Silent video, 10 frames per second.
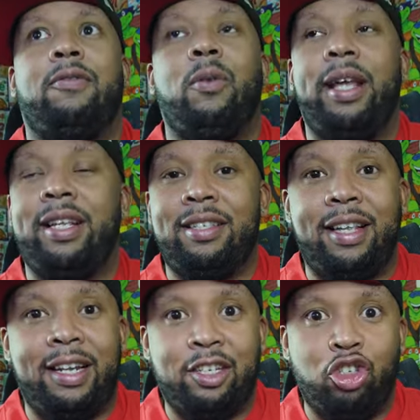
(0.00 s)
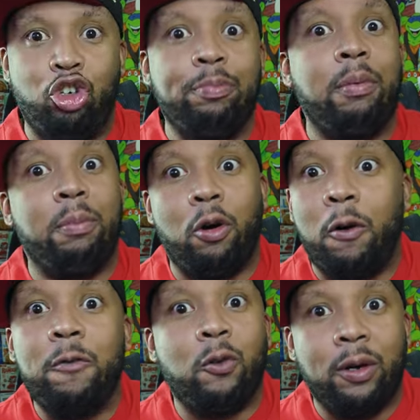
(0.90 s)
of weeks in the Super Bowl,
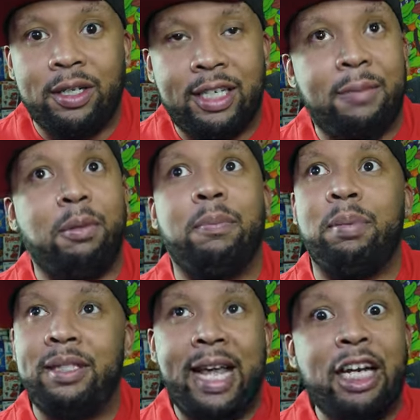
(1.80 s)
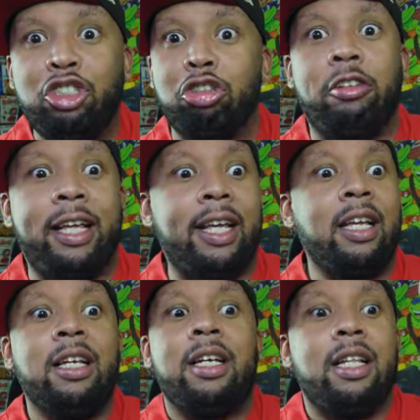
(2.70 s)
for example, potentially.
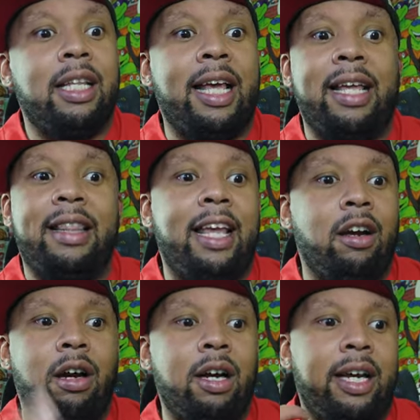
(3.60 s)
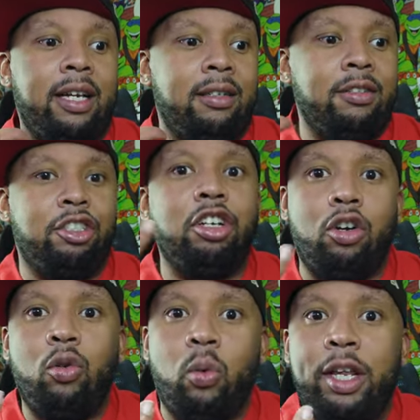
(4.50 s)
Like they already
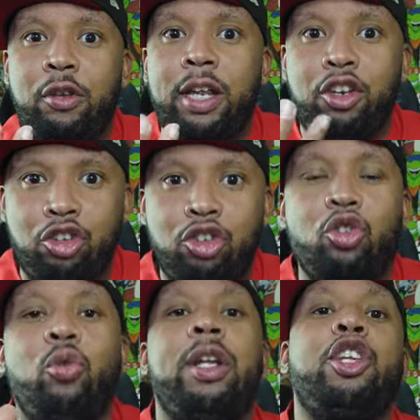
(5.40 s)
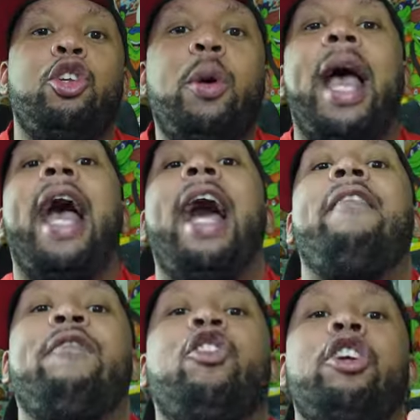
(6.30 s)
showed what you can do when you
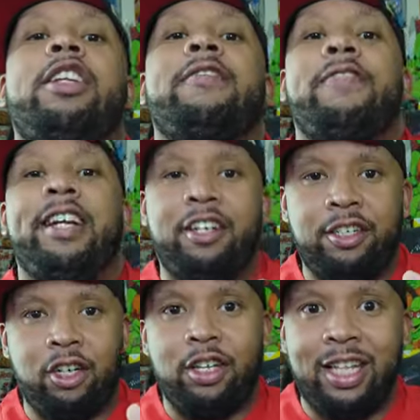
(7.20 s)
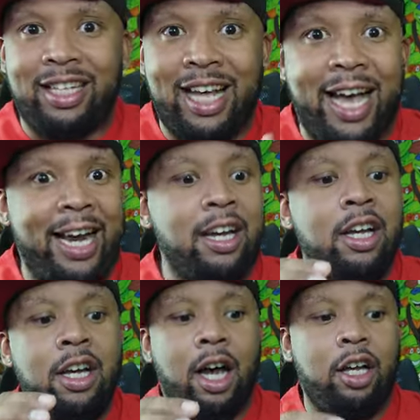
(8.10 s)
have good defenders on the line,
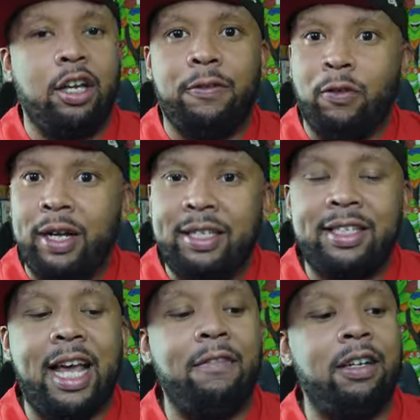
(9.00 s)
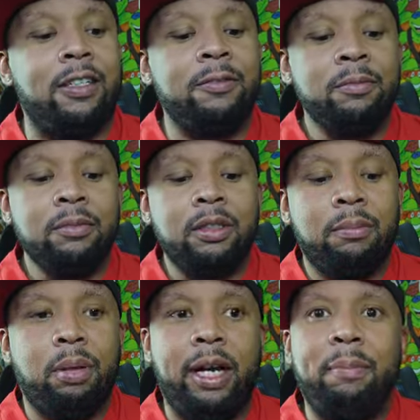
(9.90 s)
a good front seven.
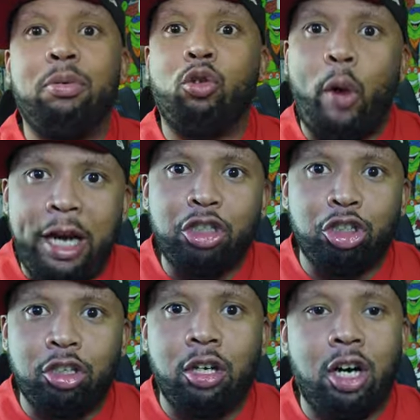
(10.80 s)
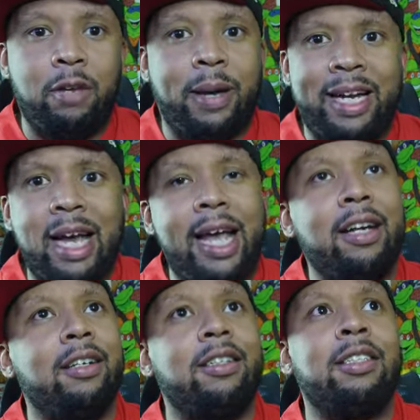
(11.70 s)
Putting pressure on my
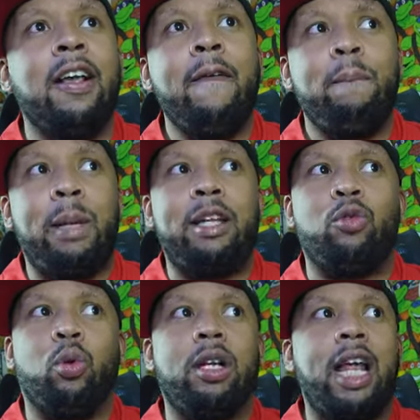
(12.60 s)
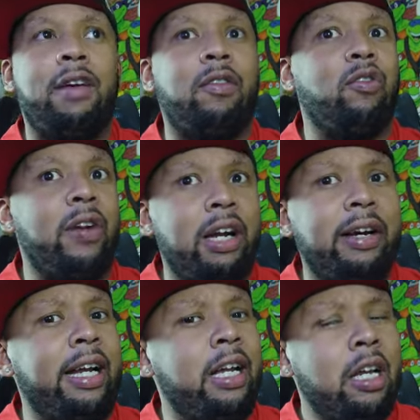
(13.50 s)
Niners means we're going to have a
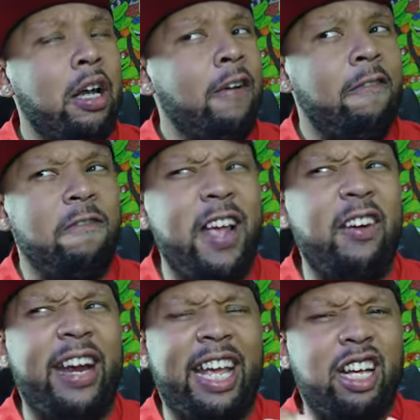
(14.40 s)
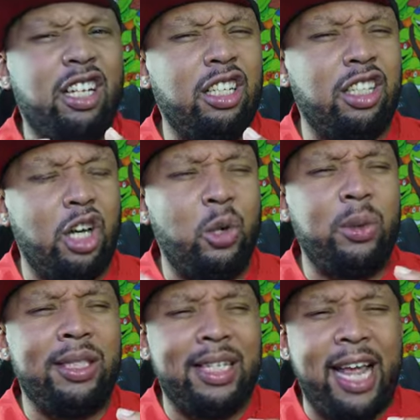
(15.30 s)
very very
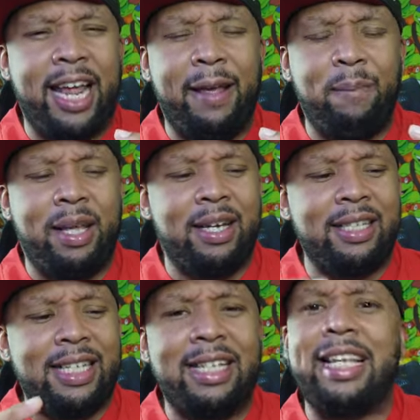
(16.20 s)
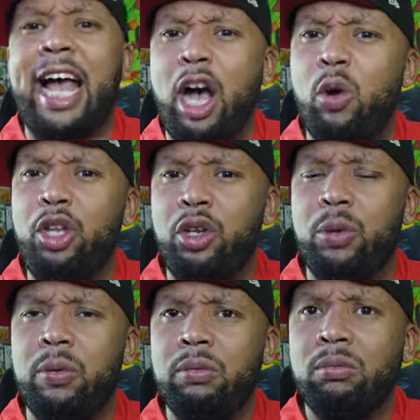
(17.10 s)
close game because that's how
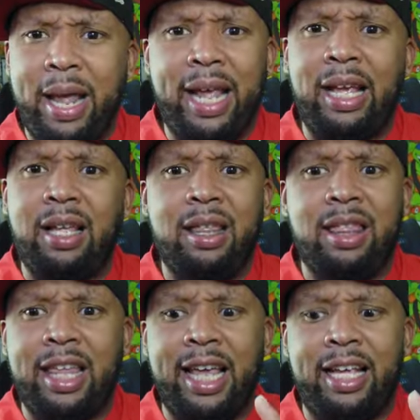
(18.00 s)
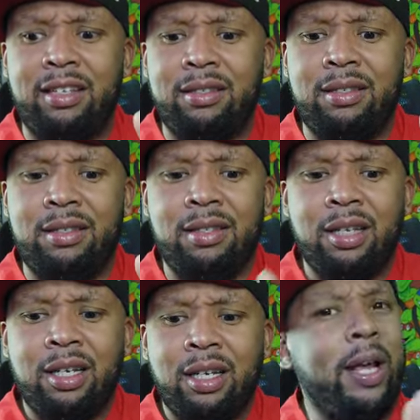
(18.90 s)
you make
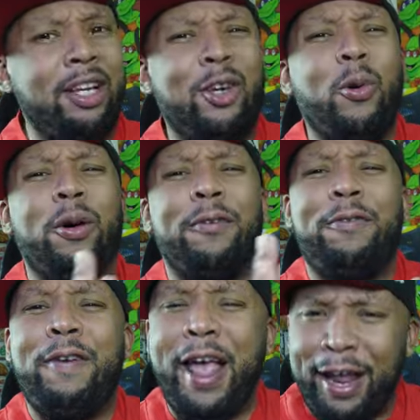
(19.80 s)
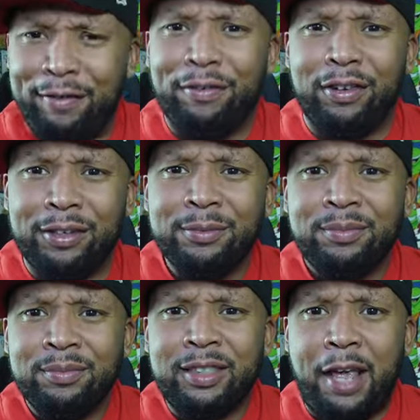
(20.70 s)
things go in your favor
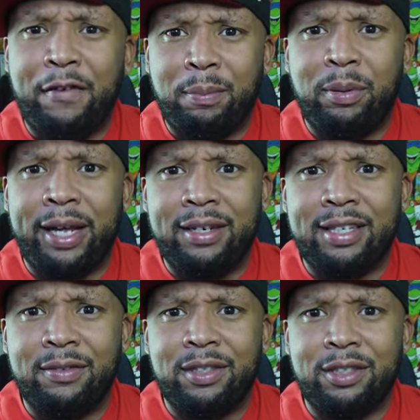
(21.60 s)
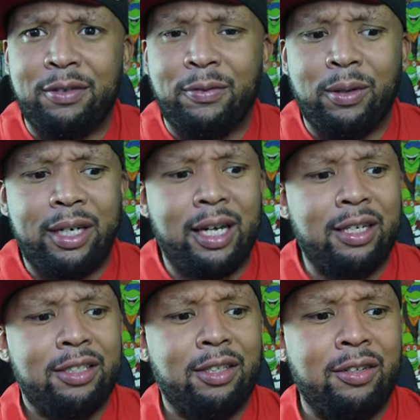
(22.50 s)
if you're playing the San Francisco
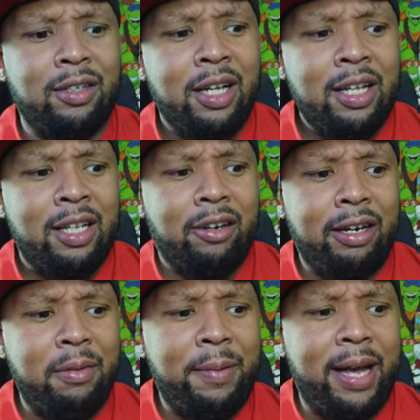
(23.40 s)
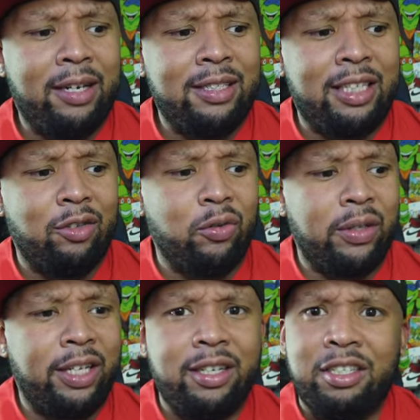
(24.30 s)
49ers. So the, the Green Bay Packers did a
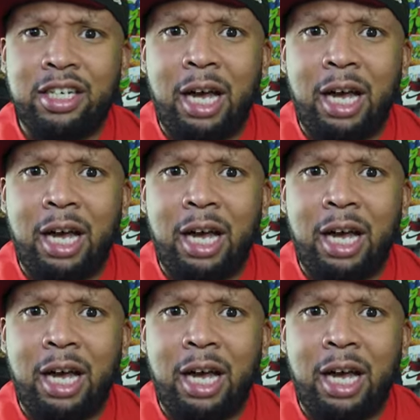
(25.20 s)
really good